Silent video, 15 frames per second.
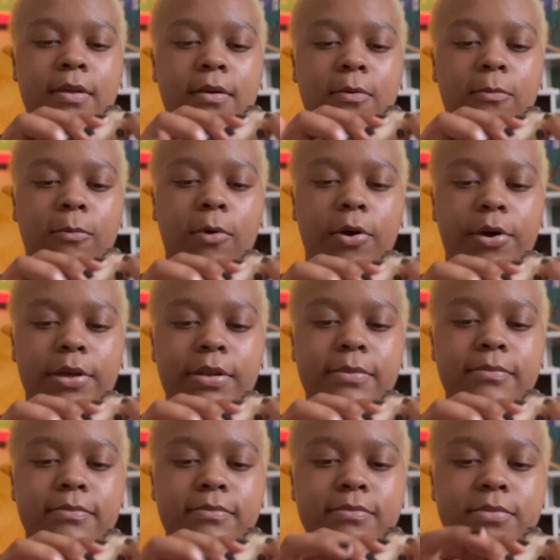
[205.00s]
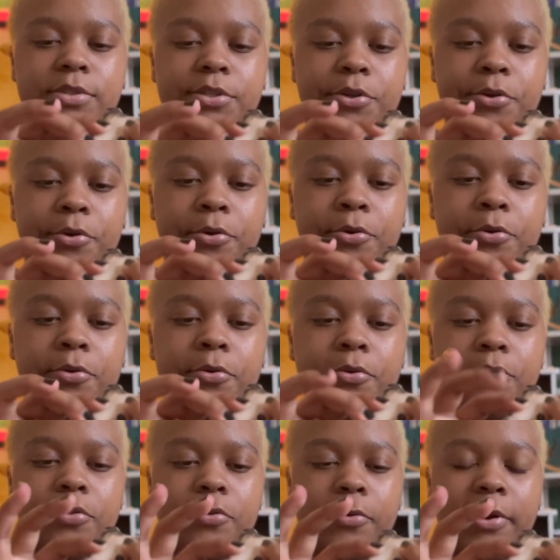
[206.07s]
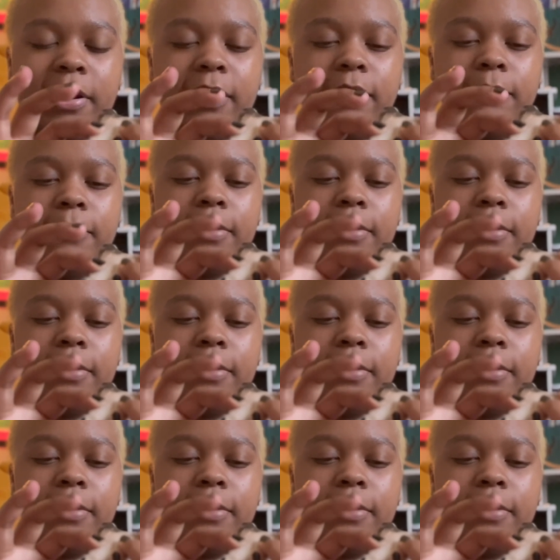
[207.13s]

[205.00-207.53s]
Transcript: 1, 2, 3,